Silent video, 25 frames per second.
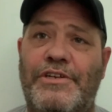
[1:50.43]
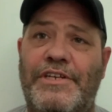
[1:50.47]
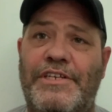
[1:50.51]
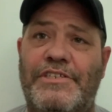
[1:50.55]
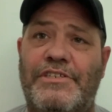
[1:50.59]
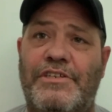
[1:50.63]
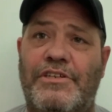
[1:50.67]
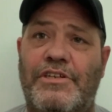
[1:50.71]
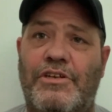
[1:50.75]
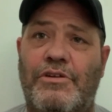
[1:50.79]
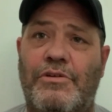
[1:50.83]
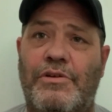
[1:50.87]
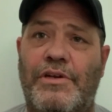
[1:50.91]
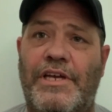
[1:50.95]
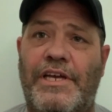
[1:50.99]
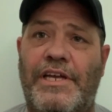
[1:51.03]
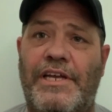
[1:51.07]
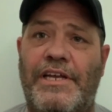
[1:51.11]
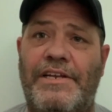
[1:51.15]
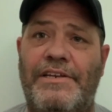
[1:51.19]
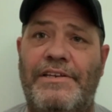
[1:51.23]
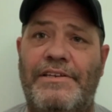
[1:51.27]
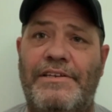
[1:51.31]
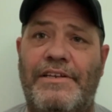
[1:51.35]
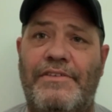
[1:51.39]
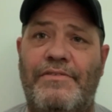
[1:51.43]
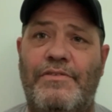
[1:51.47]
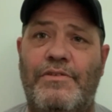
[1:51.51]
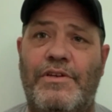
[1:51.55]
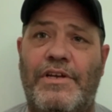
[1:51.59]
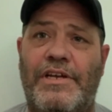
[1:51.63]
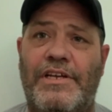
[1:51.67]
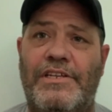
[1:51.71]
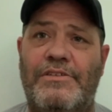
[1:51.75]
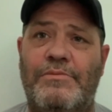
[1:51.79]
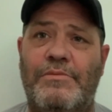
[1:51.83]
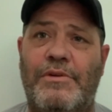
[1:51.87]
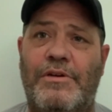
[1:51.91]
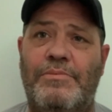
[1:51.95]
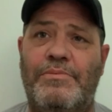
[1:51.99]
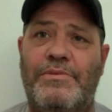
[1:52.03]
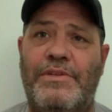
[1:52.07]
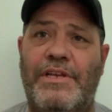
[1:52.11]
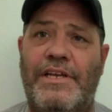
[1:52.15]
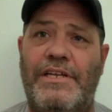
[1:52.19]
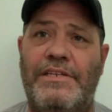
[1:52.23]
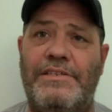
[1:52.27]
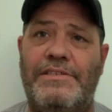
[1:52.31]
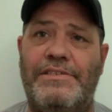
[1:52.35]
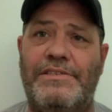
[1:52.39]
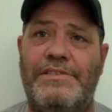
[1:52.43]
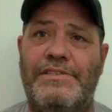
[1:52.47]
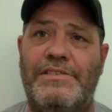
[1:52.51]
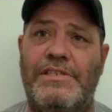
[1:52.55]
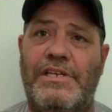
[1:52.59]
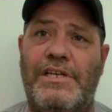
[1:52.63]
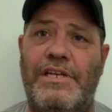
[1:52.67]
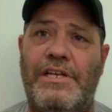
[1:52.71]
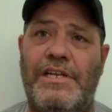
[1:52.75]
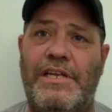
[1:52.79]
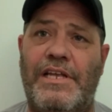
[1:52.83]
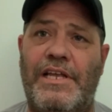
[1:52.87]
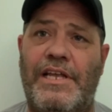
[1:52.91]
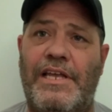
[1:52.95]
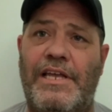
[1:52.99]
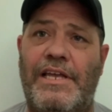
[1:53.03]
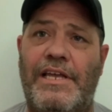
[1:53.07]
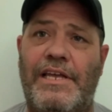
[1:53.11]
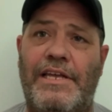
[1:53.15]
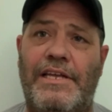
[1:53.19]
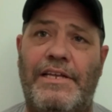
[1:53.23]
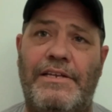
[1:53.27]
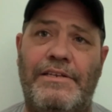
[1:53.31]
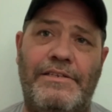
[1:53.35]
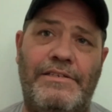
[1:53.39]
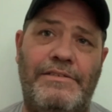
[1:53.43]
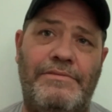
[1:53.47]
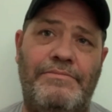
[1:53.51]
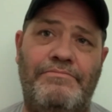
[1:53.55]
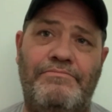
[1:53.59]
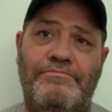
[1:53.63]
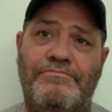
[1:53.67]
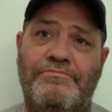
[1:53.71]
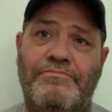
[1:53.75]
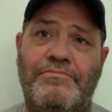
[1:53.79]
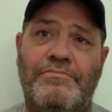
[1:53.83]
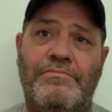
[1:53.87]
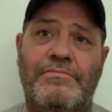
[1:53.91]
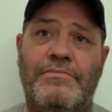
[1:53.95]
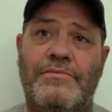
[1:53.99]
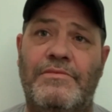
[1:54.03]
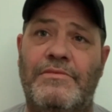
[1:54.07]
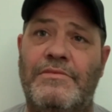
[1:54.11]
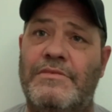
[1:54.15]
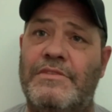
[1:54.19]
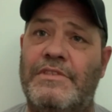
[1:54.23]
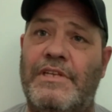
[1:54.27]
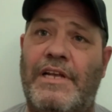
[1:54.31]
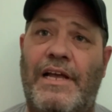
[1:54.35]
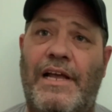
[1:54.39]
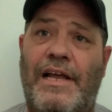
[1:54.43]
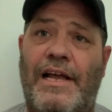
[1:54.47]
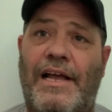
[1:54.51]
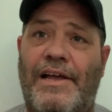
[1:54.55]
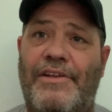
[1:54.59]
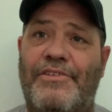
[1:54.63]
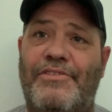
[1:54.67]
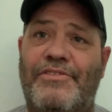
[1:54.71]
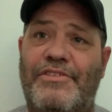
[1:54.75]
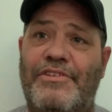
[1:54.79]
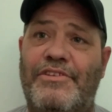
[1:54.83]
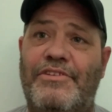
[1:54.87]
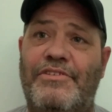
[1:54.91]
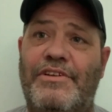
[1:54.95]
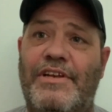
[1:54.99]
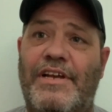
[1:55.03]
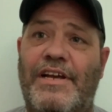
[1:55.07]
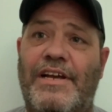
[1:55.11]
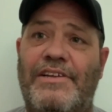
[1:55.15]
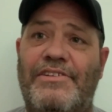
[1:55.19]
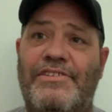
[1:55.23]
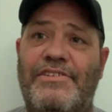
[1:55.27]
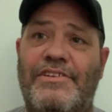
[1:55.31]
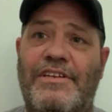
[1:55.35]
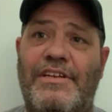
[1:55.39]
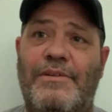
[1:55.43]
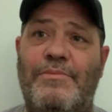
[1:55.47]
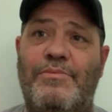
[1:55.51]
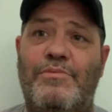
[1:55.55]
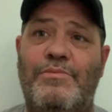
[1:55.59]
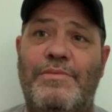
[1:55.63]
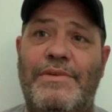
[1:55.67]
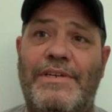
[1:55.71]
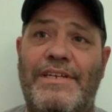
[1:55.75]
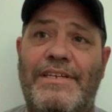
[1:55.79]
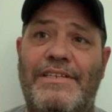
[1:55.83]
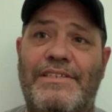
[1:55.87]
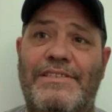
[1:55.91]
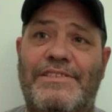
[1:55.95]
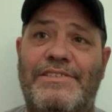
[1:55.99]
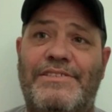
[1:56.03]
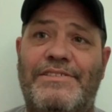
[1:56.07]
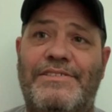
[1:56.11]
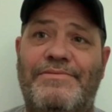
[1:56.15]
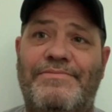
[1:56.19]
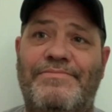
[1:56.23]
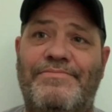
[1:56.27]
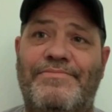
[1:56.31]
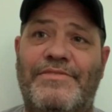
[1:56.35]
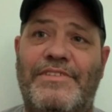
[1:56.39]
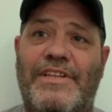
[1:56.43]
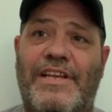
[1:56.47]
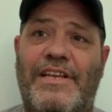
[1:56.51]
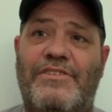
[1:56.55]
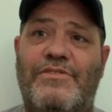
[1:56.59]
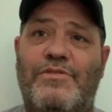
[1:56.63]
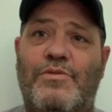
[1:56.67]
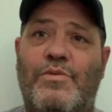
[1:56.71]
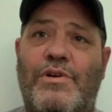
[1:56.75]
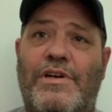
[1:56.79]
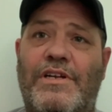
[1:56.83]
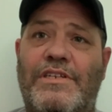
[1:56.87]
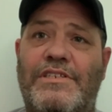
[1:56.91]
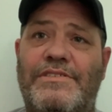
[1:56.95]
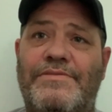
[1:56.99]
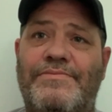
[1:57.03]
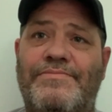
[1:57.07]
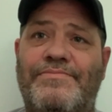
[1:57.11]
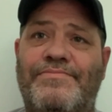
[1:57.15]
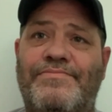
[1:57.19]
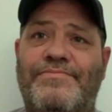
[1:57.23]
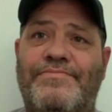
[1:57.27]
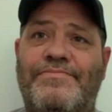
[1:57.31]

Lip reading: He's going to go ahead and give you guys some updates, and I'll see you guys in a couple minutes. Thanks for watching.